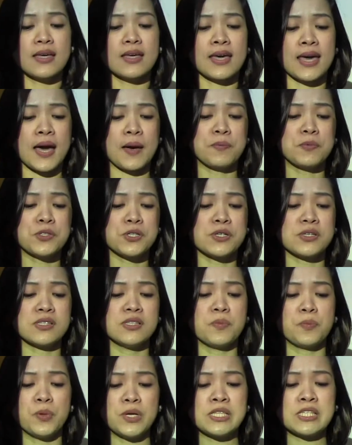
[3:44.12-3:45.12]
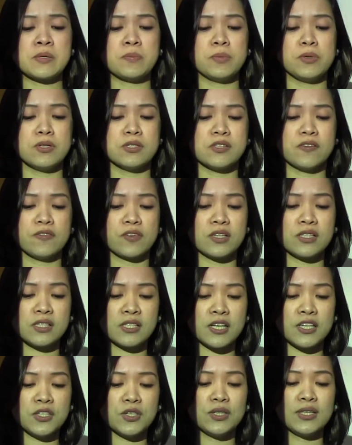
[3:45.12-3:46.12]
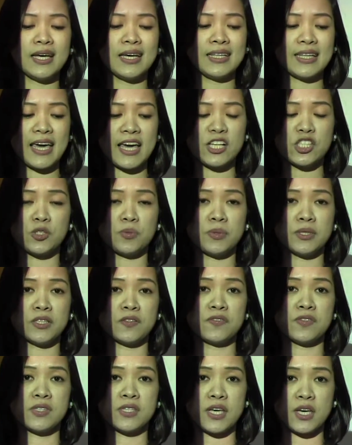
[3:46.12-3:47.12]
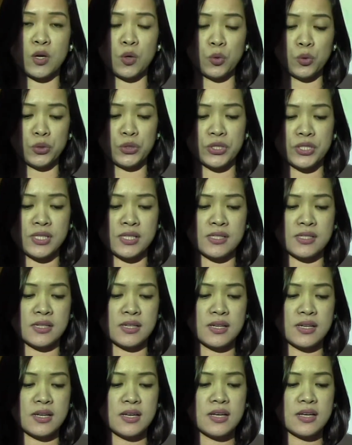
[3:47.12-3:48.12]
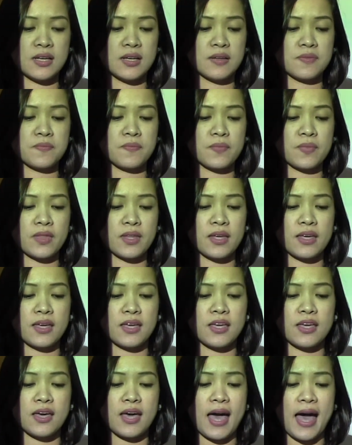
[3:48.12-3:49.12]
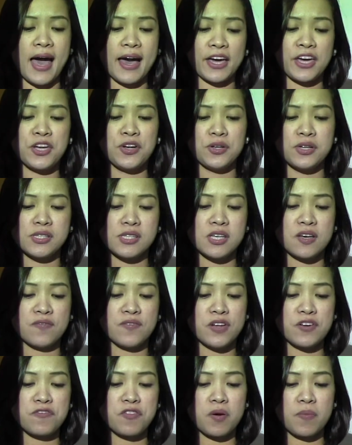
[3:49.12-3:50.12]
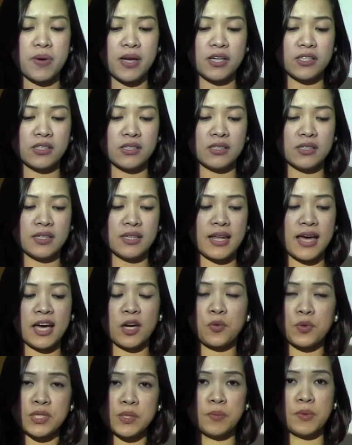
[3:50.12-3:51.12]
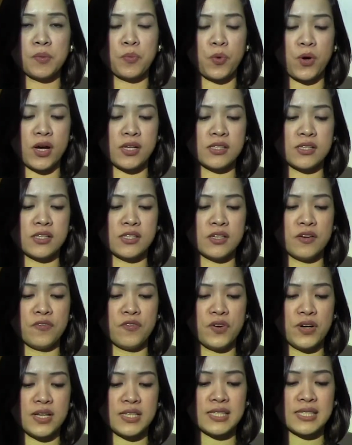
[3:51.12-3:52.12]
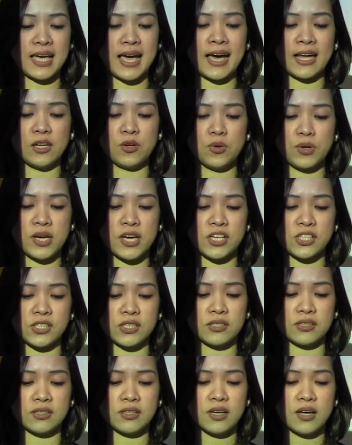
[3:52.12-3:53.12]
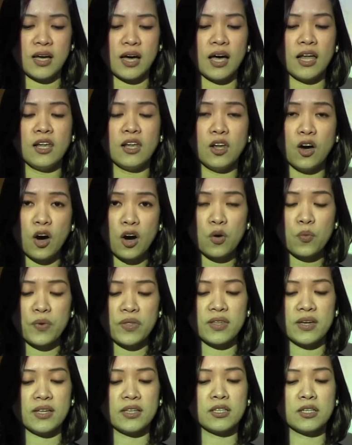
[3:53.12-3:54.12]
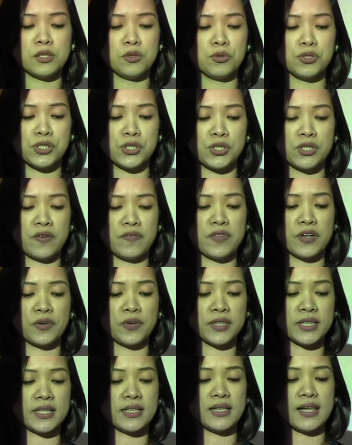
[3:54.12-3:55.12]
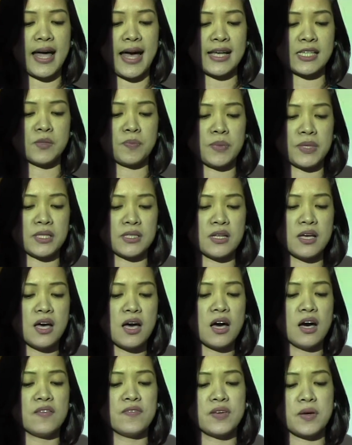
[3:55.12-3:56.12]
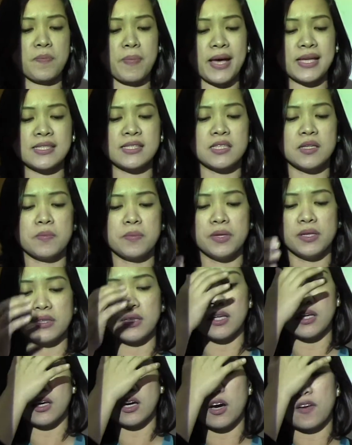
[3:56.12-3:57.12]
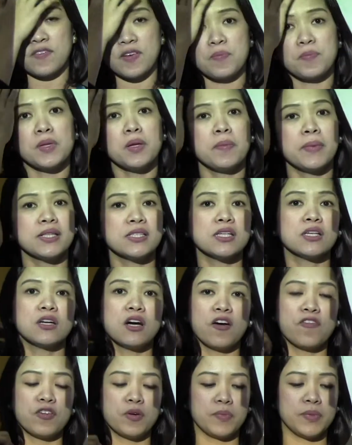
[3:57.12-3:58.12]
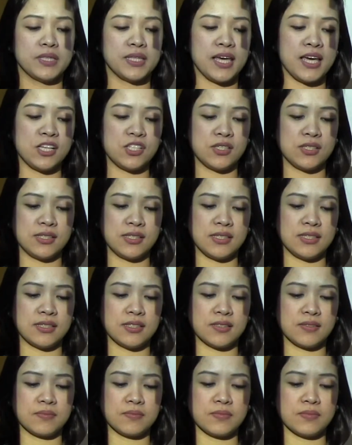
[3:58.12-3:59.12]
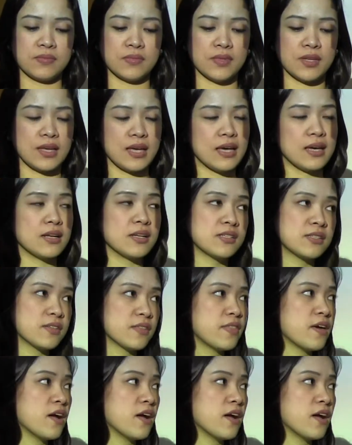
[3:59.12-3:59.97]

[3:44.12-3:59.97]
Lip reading: captures the principles of continued engagement of stakeholders, accuracy of information, and equitable process of risk allocation, along with the inclusion of the critical aspect of capacity building of implementing government agencies. It is